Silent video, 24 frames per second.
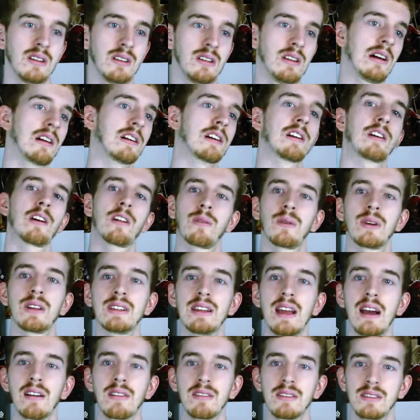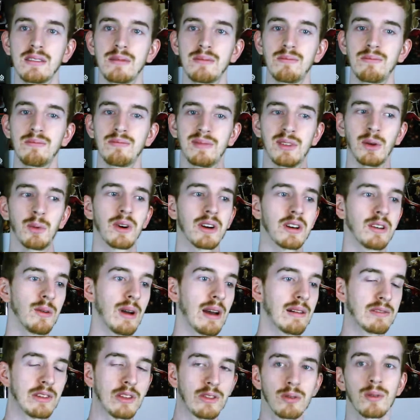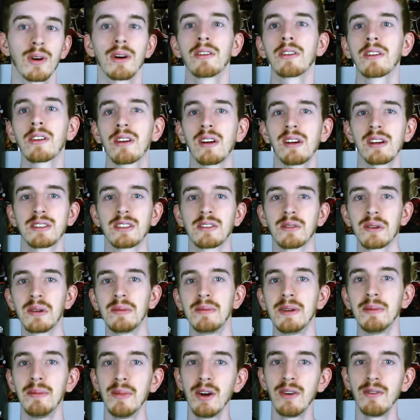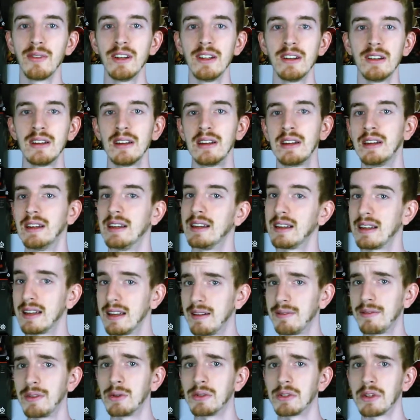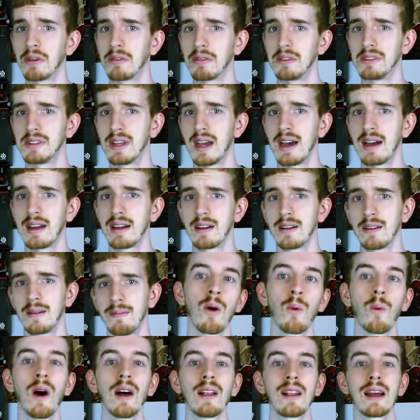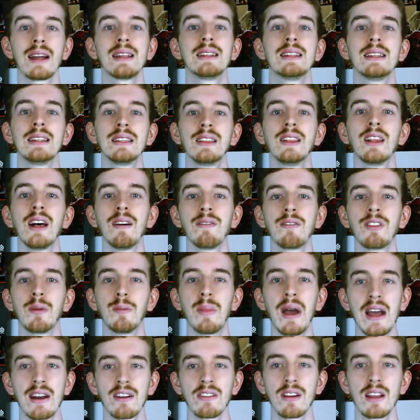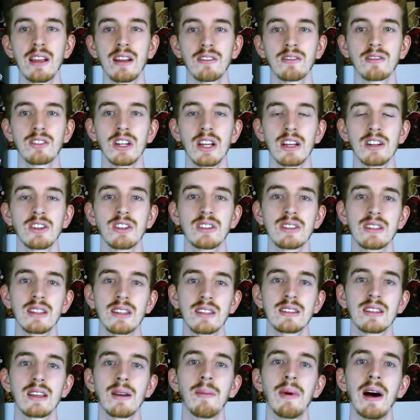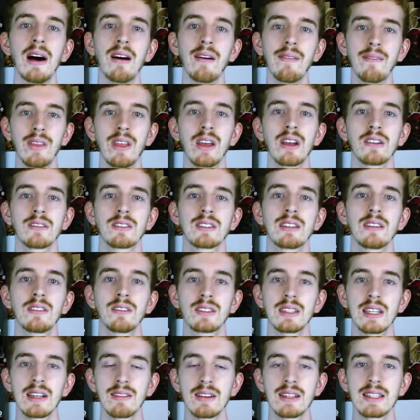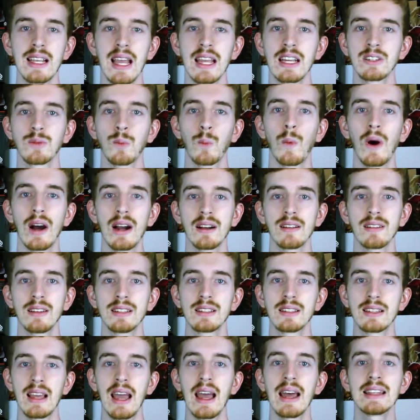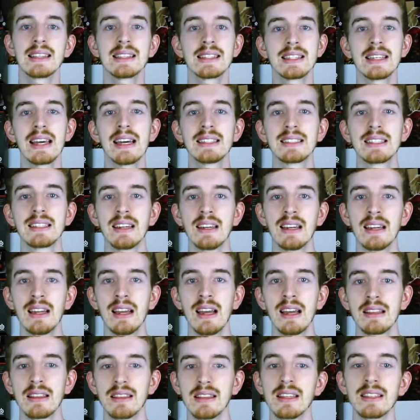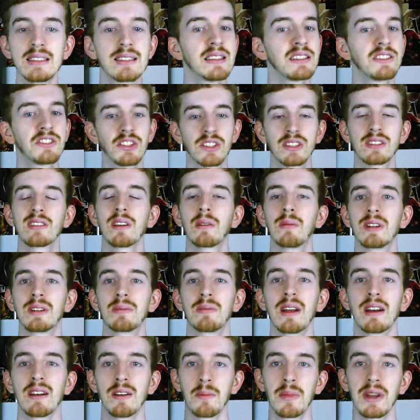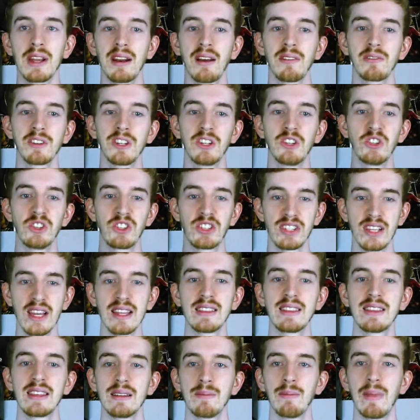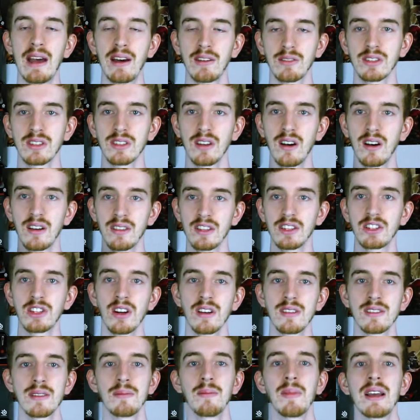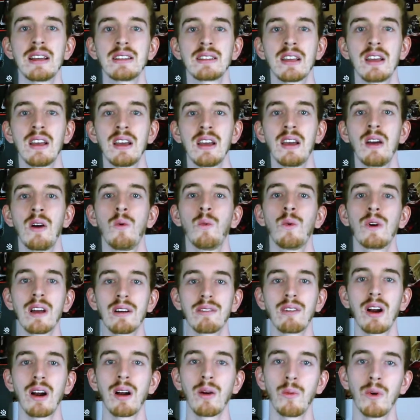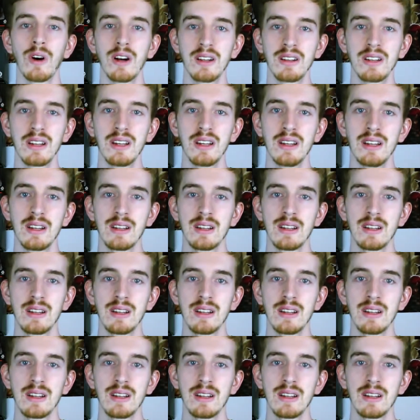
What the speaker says: knock it all the way down as to where you have to throw it across the room to move it, if you so desire. While I did love the battery interchanging system of their SteelSeries H wireless headset, this is just so much better. Being able to just set the mouse on the charging base whenever I want.